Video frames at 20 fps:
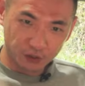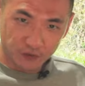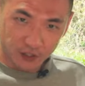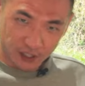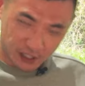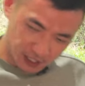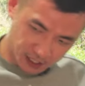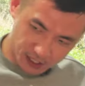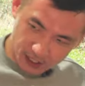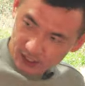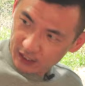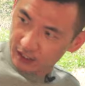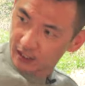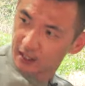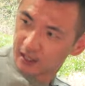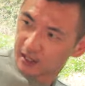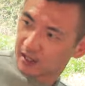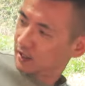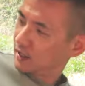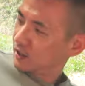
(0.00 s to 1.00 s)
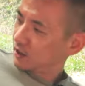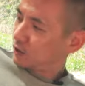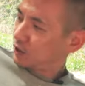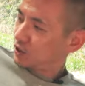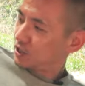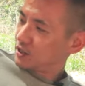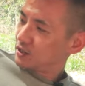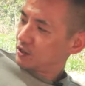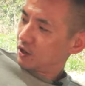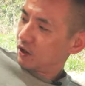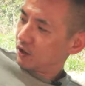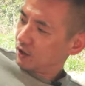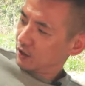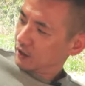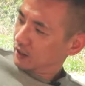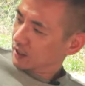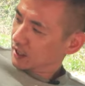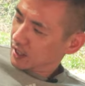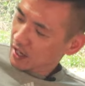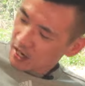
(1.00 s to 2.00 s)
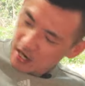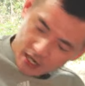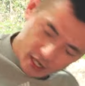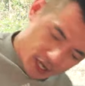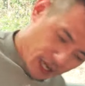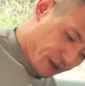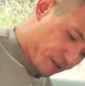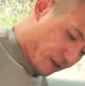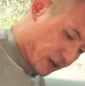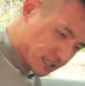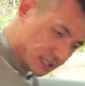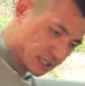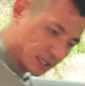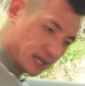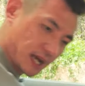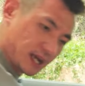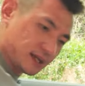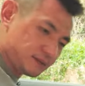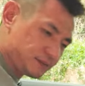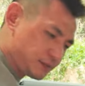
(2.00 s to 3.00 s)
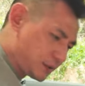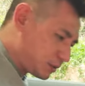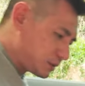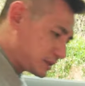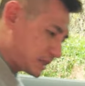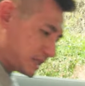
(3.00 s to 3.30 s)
over here, little cushions on the headrest here. And you know,